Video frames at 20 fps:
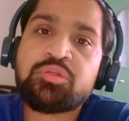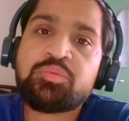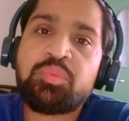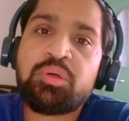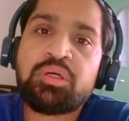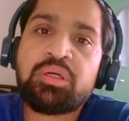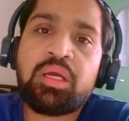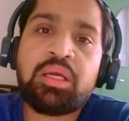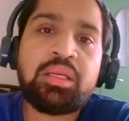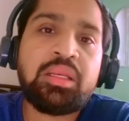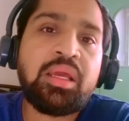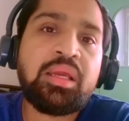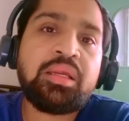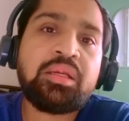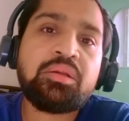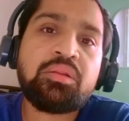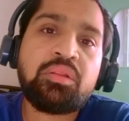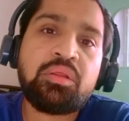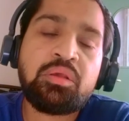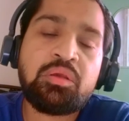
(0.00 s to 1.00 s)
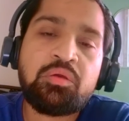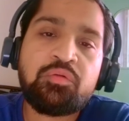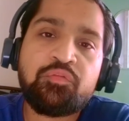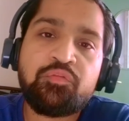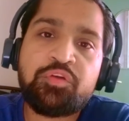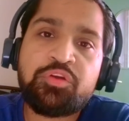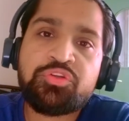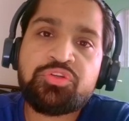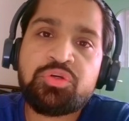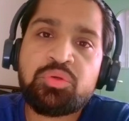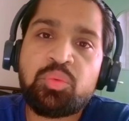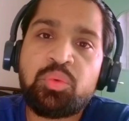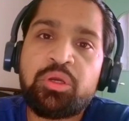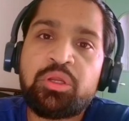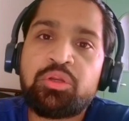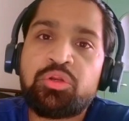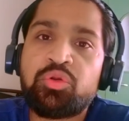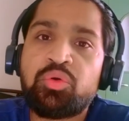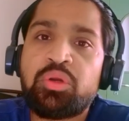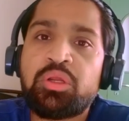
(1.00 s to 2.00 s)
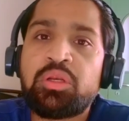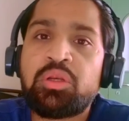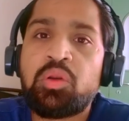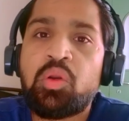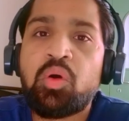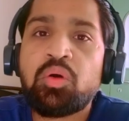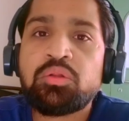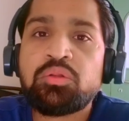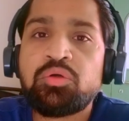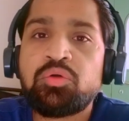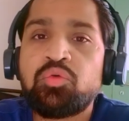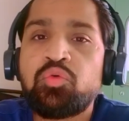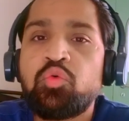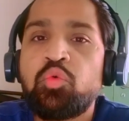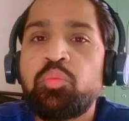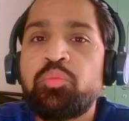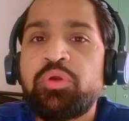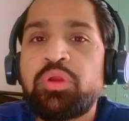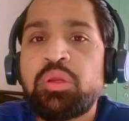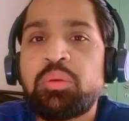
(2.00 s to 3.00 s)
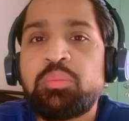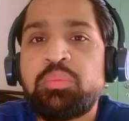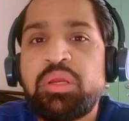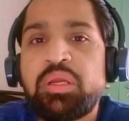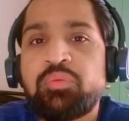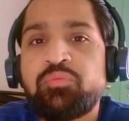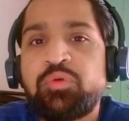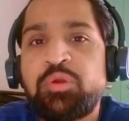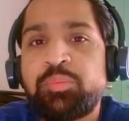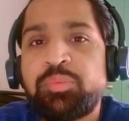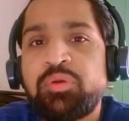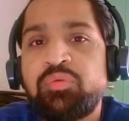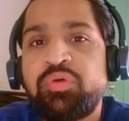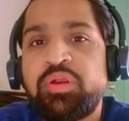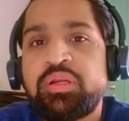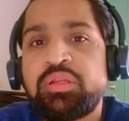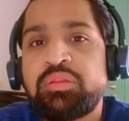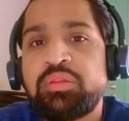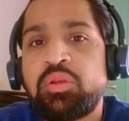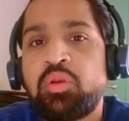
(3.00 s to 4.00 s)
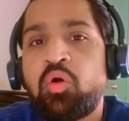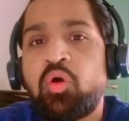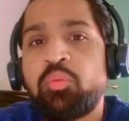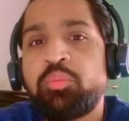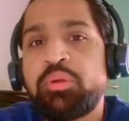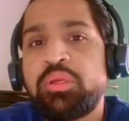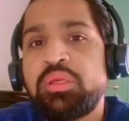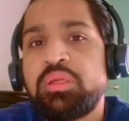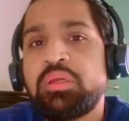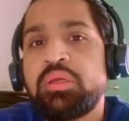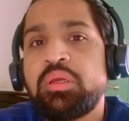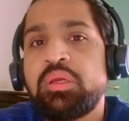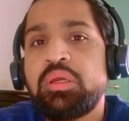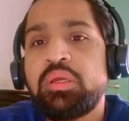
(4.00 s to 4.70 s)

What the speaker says: but I like the feature wherein you can lock the room, you can make people wait in the lobby.